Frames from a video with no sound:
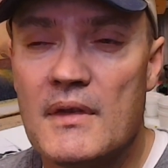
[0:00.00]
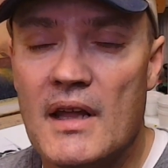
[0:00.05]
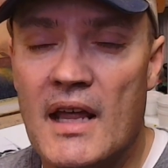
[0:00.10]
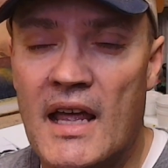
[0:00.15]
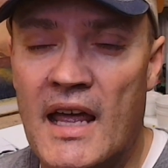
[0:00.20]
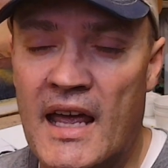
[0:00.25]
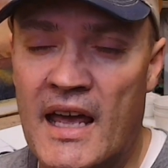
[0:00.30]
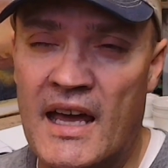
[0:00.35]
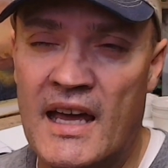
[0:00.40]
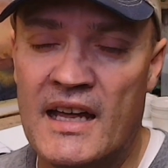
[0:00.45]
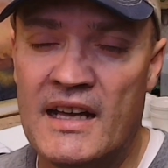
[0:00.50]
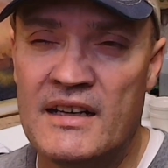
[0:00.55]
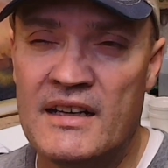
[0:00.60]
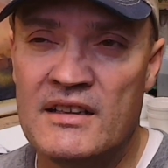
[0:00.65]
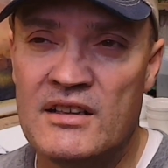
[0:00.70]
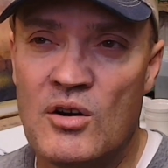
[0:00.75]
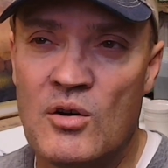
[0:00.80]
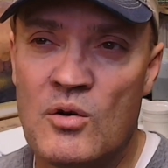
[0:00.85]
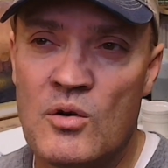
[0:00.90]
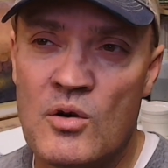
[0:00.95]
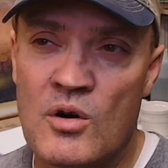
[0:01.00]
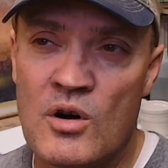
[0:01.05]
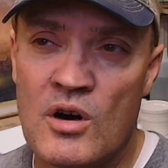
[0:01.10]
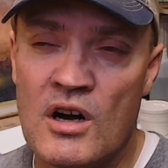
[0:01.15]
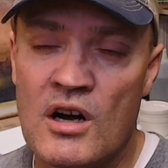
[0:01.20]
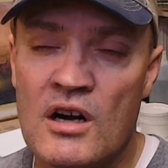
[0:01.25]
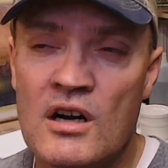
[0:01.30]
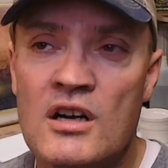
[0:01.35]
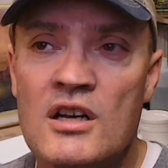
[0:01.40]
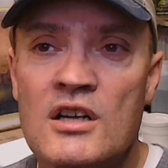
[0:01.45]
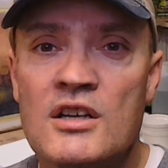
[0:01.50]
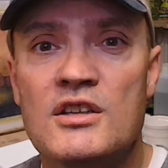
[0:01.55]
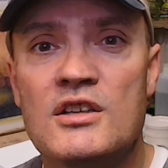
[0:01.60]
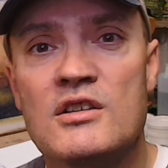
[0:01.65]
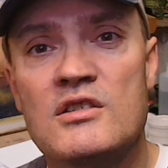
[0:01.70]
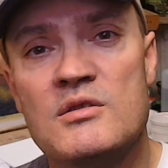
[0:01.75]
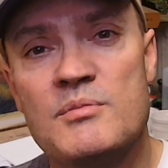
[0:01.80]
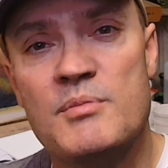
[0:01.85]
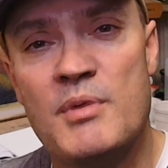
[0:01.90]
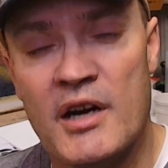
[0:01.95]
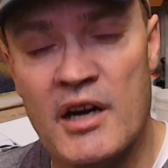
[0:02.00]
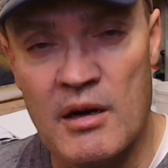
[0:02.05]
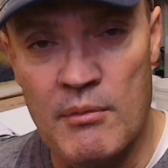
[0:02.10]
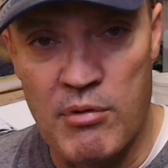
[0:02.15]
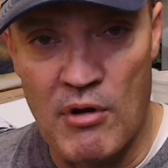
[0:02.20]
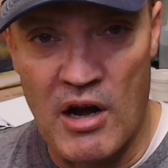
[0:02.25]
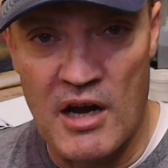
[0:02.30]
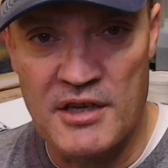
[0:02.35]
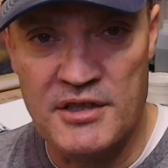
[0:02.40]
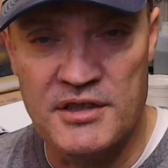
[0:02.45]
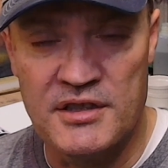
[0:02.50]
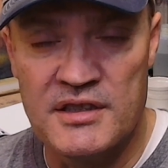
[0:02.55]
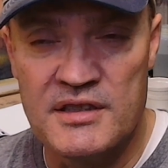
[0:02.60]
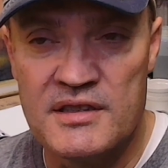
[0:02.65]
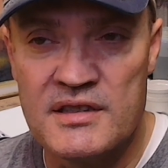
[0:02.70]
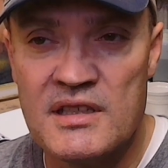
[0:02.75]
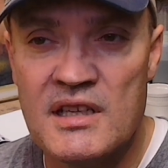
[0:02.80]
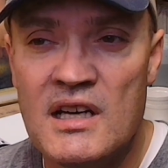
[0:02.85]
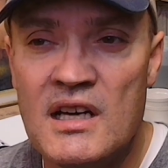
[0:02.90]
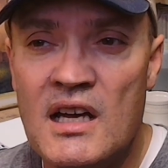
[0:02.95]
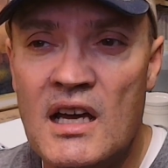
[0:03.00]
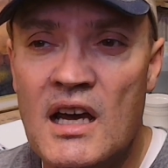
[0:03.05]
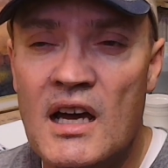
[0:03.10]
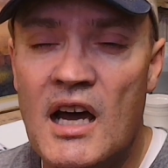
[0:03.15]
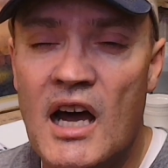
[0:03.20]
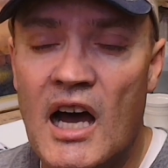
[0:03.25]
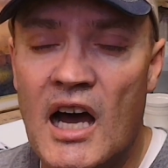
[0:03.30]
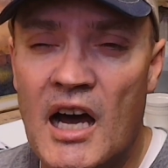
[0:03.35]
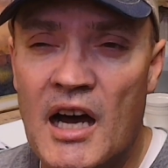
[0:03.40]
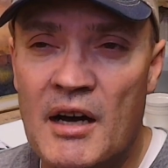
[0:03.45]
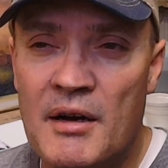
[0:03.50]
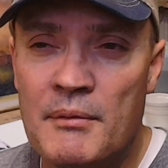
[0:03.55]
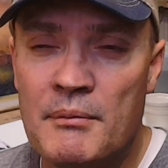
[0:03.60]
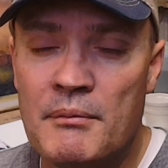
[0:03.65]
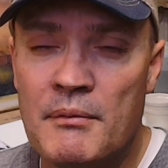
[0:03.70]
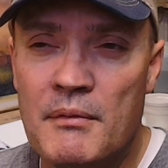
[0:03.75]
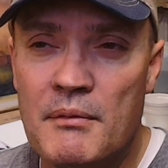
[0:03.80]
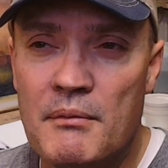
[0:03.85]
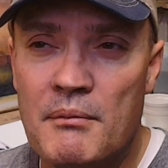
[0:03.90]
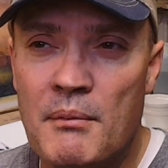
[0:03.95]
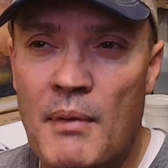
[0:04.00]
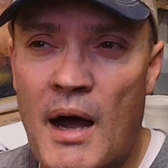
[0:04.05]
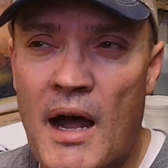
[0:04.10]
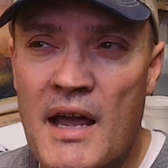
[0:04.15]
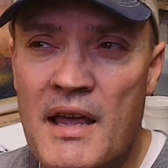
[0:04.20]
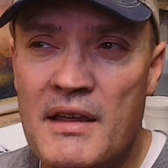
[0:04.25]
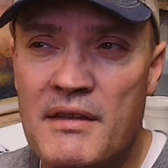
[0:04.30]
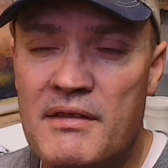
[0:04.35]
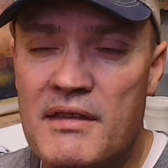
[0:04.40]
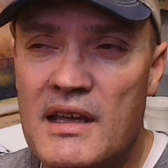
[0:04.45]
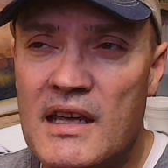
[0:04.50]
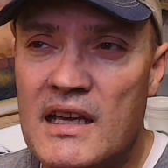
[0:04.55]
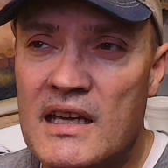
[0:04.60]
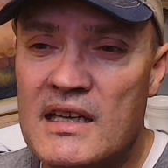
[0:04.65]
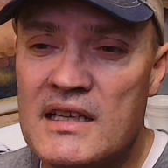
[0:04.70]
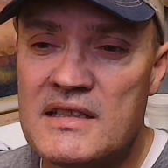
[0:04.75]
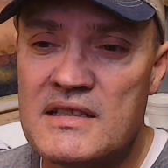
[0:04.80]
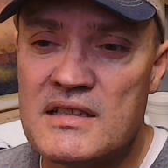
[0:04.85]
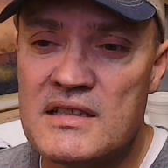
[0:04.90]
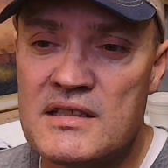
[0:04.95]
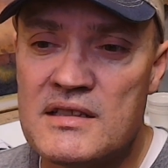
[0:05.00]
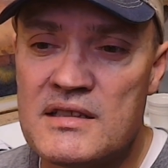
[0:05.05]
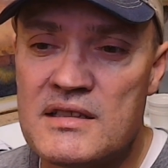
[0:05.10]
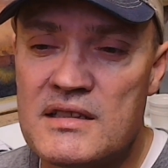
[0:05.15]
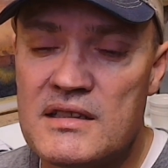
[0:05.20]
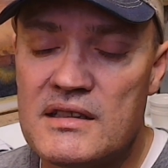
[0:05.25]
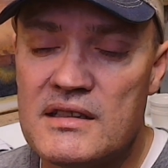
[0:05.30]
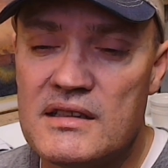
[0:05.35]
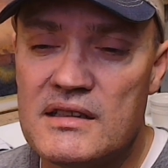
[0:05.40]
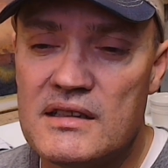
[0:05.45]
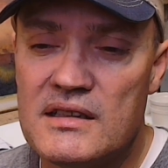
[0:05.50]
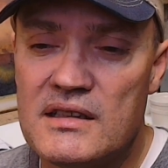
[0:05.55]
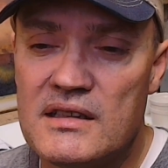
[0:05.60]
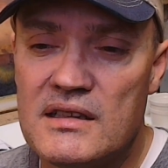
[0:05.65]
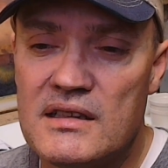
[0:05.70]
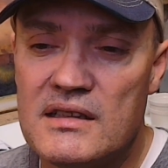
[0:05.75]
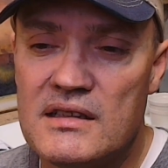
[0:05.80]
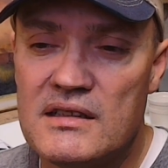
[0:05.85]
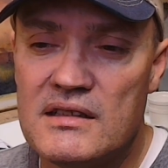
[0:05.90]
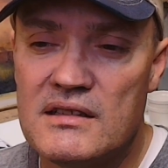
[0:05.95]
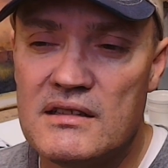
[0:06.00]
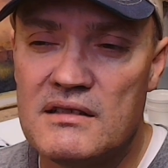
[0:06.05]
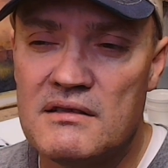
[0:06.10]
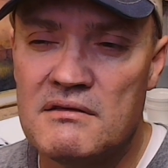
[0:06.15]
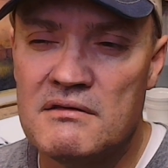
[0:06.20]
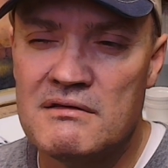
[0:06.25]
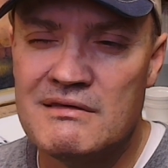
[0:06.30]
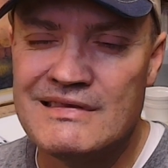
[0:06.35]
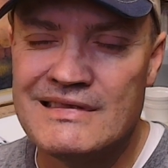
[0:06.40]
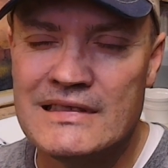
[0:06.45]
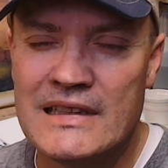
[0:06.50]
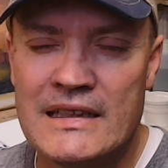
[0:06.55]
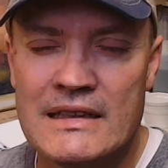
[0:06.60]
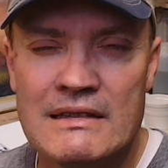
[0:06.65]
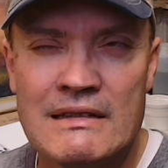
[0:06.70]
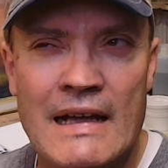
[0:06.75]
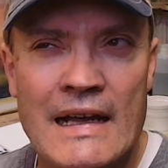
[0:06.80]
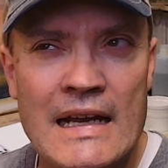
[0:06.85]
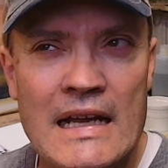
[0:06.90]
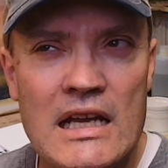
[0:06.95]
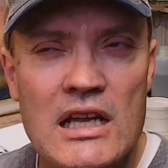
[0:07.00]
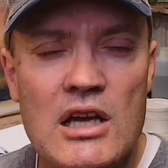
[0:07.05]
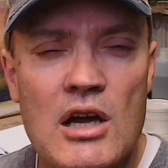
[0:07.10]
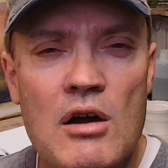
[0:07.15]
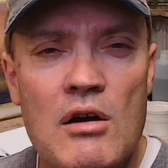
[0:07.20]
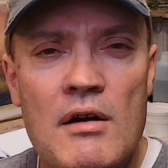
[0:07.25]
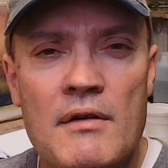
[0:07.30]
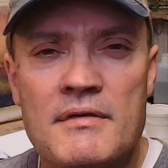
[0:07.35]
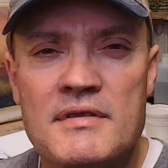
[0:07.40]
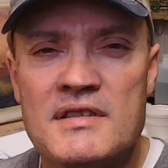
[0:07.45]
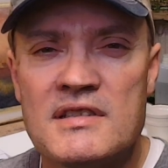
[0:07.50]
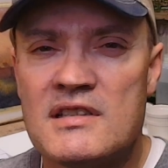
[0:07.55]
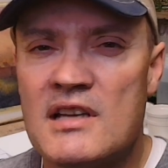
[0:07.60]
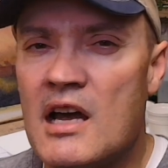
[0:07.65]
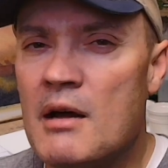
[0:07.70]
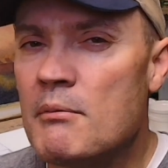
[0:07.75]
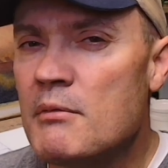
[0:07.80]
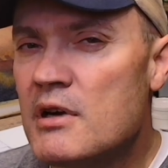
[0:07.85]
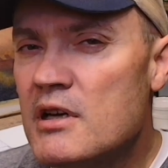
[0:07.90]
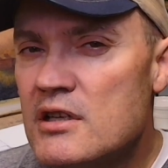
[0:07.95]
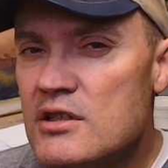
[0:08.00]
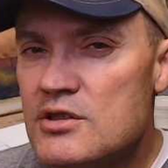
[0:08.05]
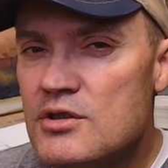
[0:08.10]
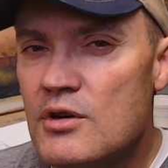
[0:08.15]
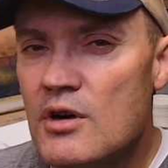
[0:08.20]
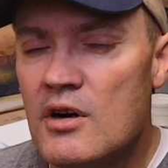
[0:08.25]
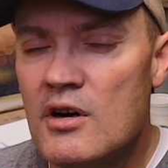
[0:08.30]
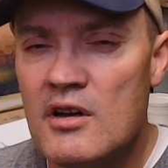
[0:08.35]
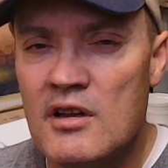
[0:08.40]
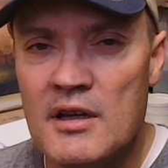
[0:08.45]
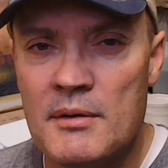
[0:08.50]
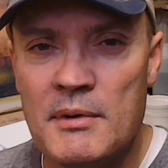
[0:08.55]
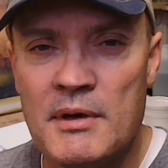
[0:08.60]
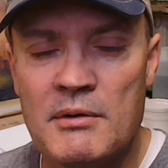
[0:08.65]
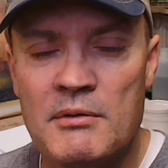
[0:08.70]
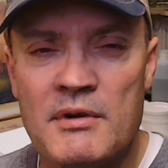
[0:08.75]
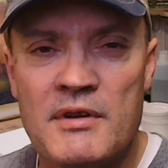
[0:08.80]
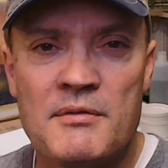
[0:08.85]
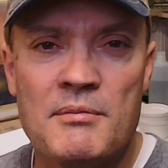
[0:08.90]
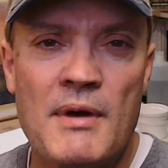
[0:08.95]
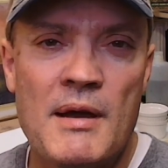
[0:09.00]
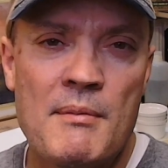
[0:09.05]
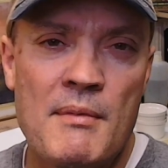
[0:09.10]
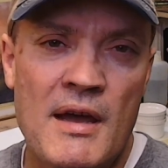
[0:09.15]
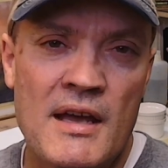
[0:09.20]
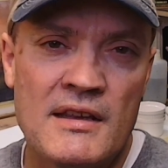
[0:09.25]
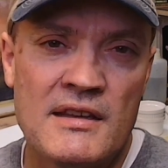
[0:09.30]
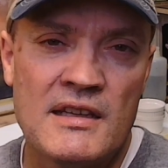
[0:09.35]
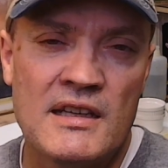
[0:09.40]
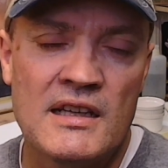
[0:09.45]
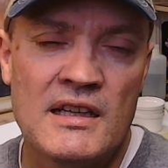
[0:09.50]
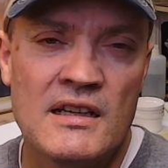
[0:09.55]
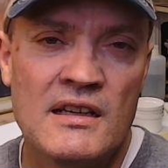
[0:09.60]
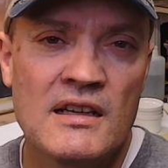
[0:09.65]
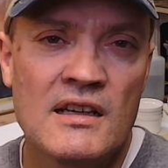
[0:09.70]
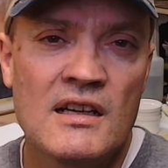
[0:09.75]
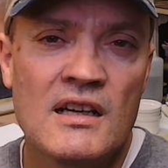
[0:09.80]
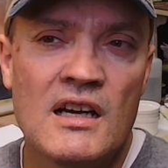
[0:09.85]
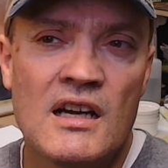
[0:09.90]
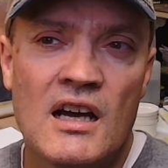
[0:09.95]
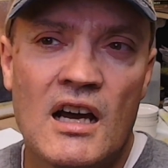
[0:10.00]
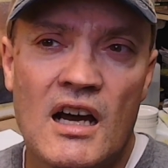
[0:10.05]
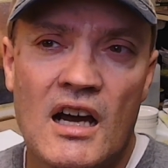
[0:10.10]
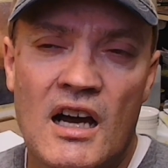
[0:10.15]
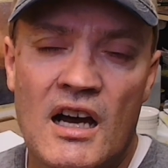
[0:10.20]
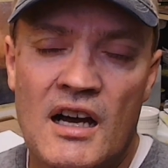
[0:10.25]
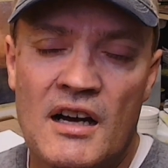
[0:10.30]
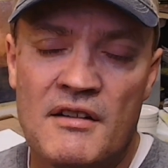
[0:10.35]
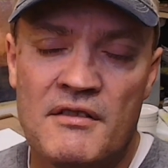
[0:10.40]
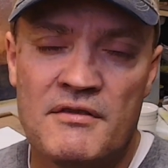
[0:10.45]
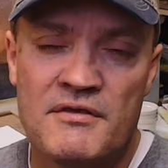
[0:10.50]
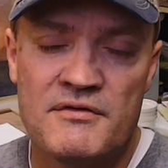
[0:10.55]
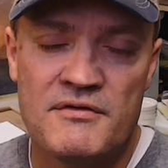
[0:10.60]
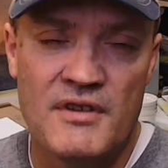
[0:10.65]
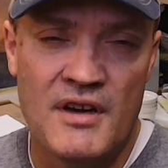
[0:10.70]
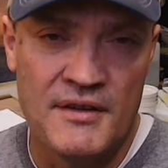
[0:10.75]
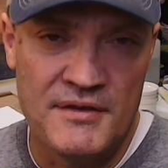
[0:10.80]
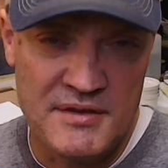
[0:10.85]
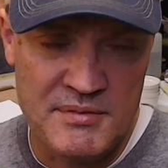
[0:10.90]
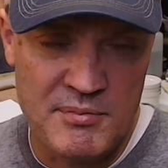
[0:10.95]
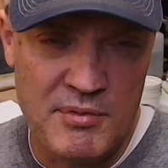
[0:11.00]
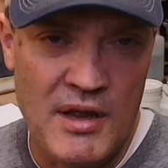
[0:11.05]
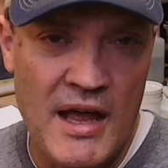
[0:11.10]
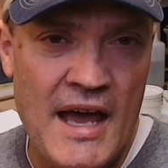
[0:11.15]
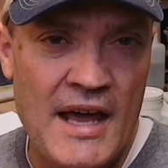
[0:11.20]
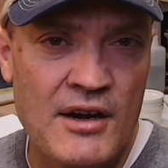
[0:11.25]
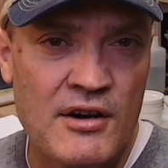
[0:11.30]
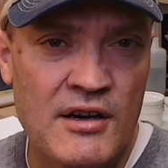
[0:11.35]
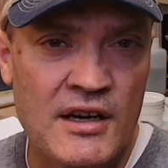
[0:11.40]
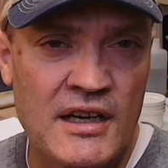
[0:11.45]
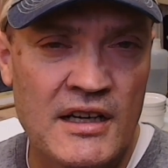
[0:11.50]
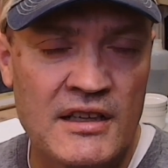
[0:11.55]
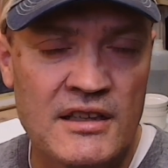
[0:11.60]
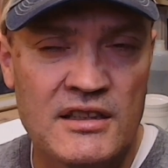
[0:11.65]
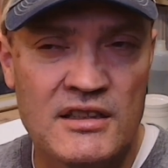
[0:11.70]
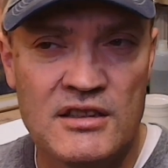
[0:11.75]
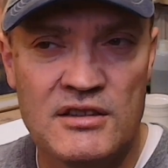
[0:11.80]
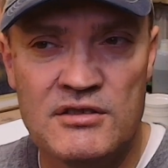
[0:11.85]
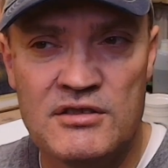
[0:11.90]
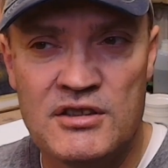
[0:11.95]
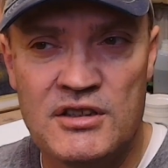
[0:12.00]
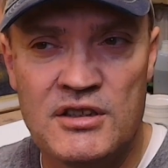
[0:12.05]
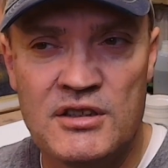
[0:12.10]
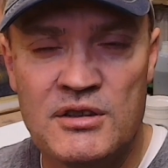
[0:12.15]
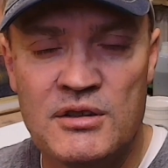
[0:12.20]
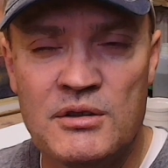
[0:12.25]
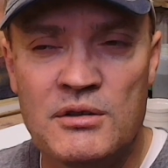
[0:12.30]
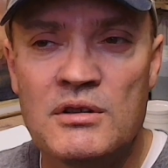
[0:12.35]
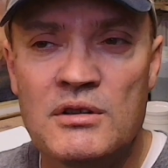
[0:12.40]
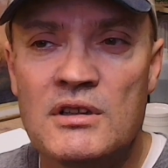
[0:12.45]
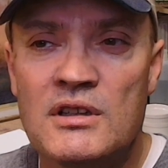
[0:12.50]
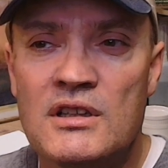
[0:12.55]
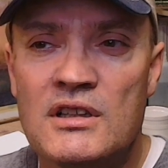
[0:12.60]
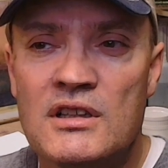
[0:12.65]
and or use bigger brushes. My thing is letting go of some control. I mean, with my method of splattering, you do